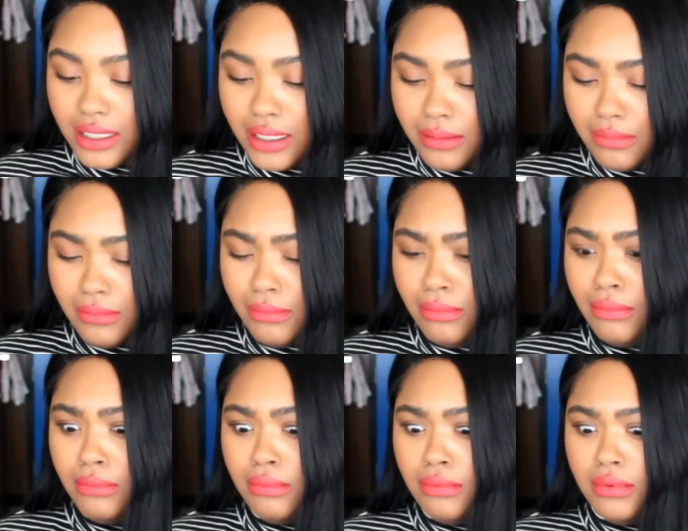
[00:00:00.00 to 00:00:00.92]
Say,
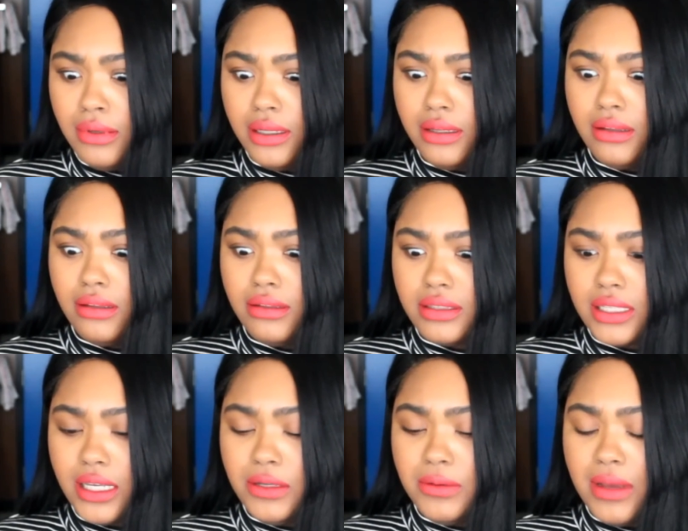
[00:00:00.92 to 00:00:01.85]

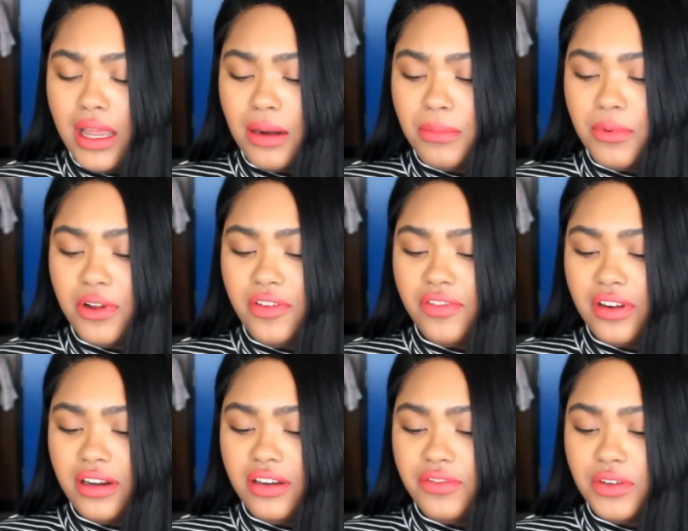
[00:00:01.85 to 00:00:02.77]
say you had a
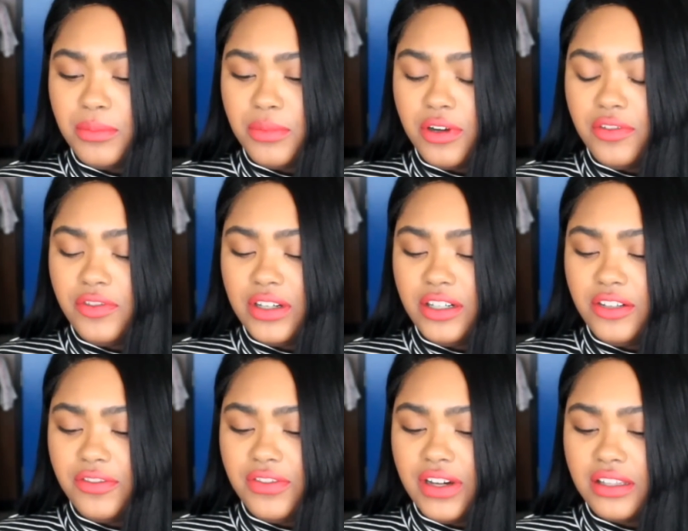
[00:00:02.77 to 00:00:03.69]
boyfriend. If your boyfriend and
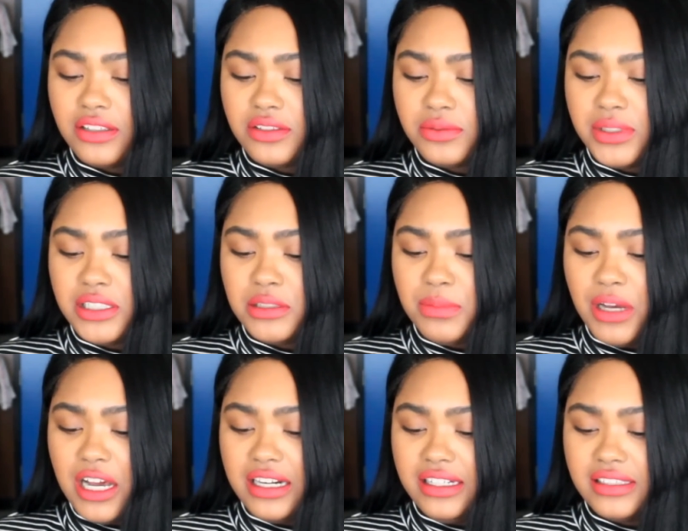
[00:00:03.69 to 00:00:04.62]
your father switched
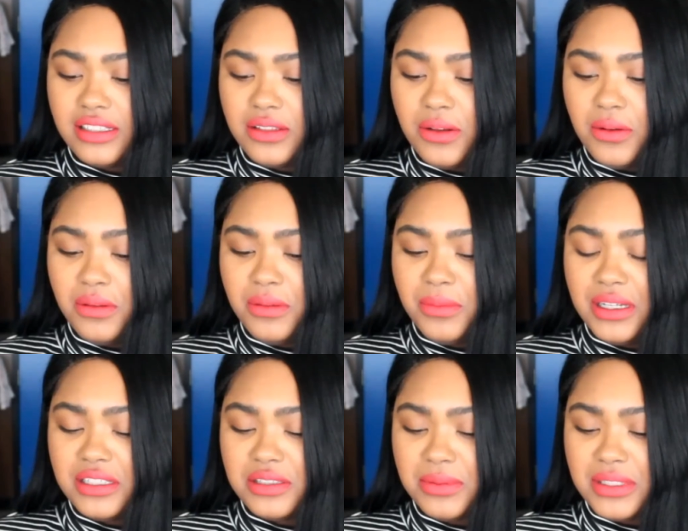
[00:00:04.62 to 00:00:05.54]
bodies and the only
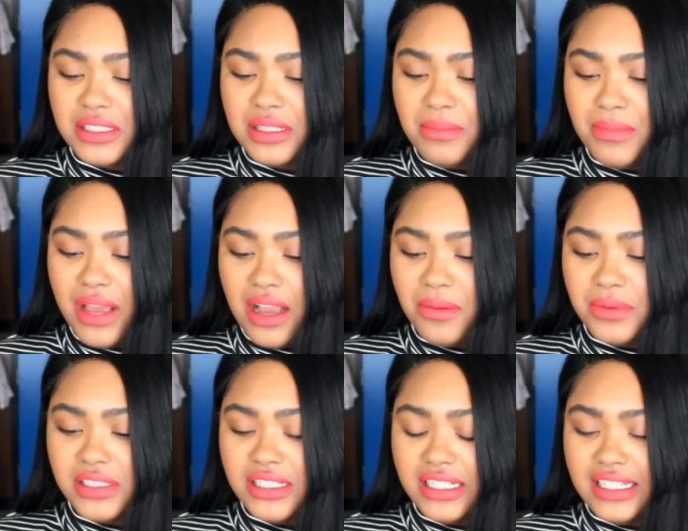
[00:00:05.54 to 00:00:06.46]
way to switch them back
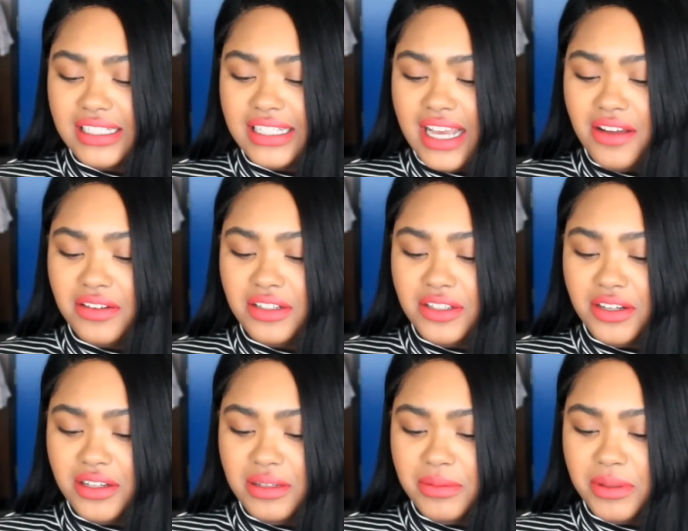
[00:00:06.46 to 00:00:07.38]
was to get down and
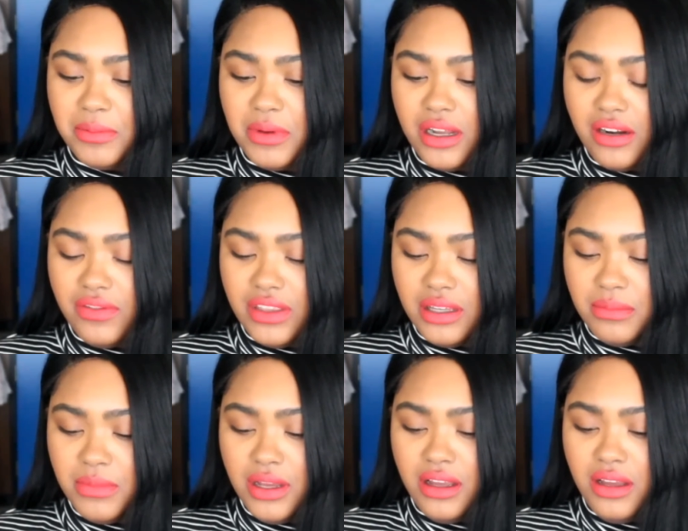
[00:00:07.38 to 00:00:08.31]
dirty with one of
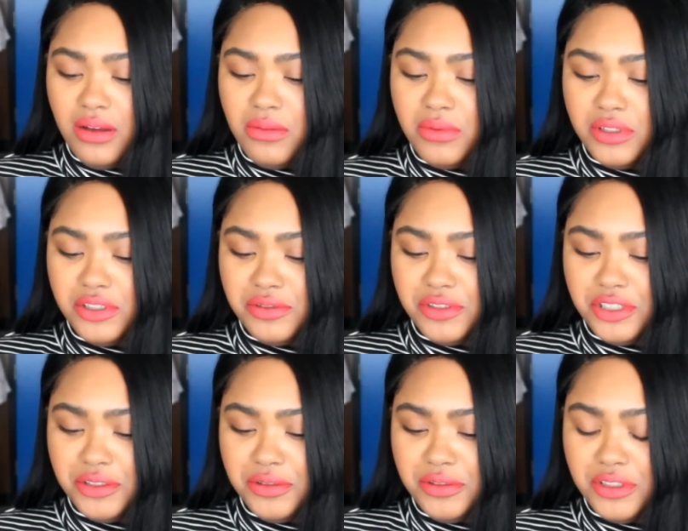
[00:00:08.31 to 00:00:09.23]
them, would you
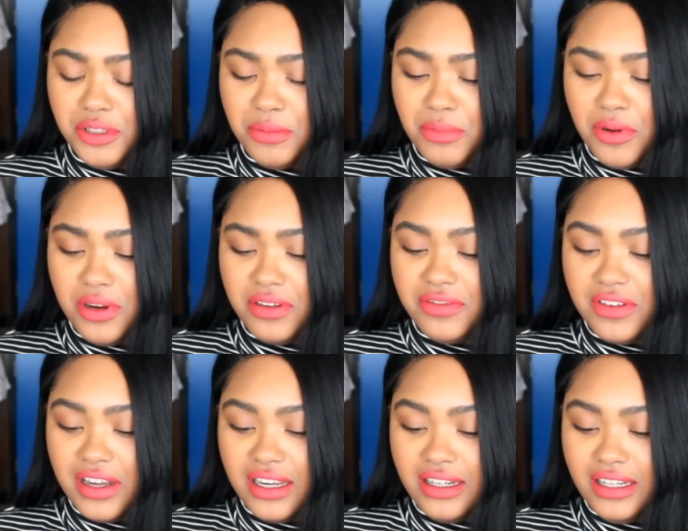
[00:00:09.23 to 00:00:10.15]
choose your
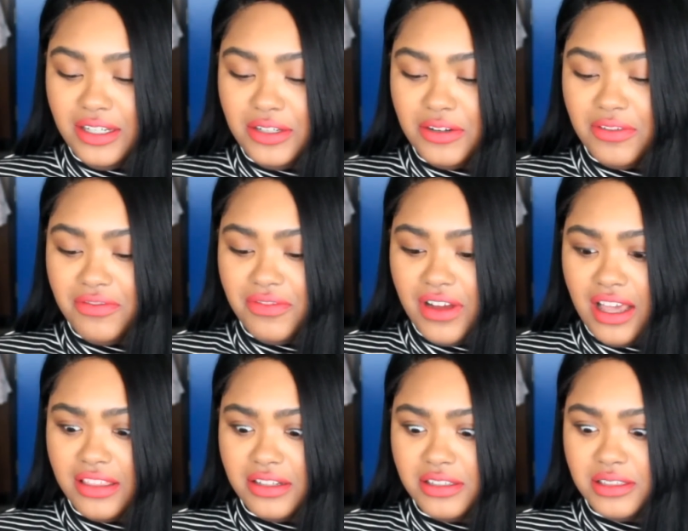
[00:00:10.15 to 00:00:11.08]
boyfriend in your
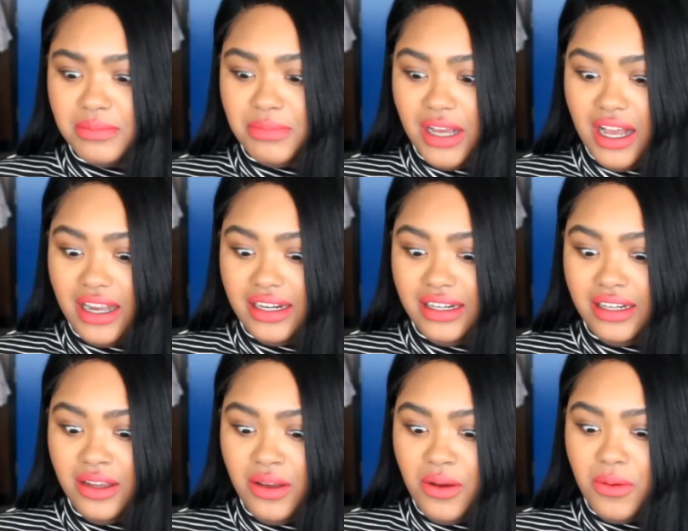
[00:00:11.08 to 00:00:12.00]
father's
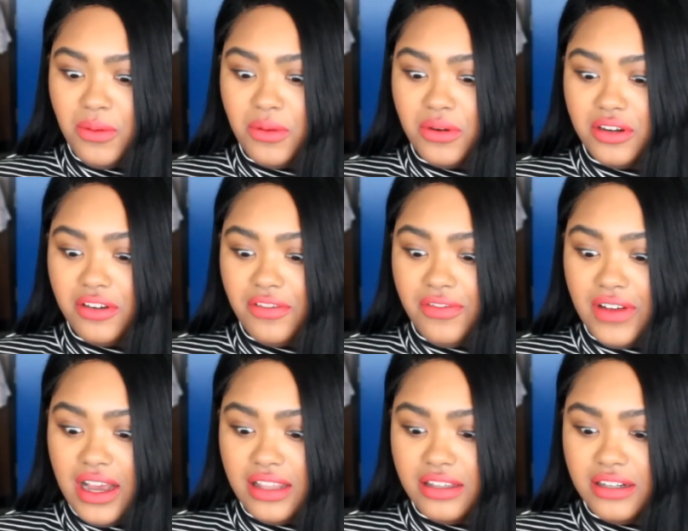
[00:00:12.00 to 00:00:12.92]
body or your
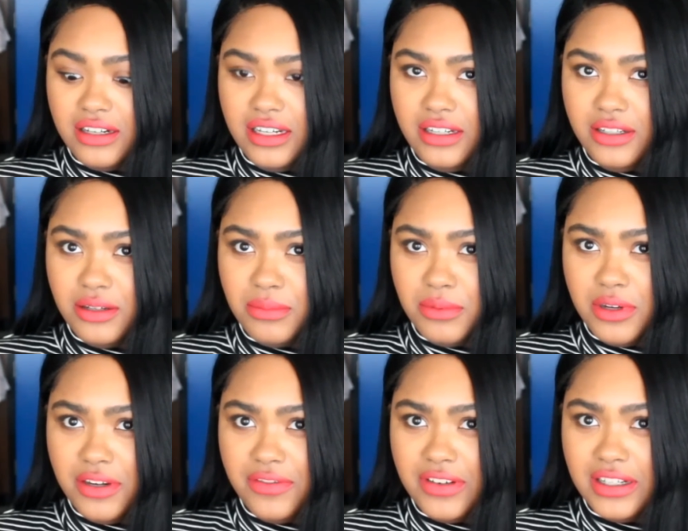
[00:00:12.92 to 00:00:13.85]
father in your
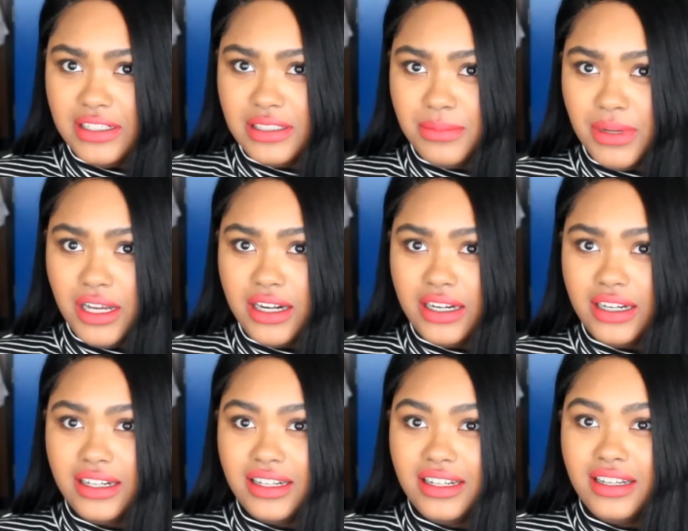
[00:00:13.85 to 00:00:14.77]
boyfriend's body?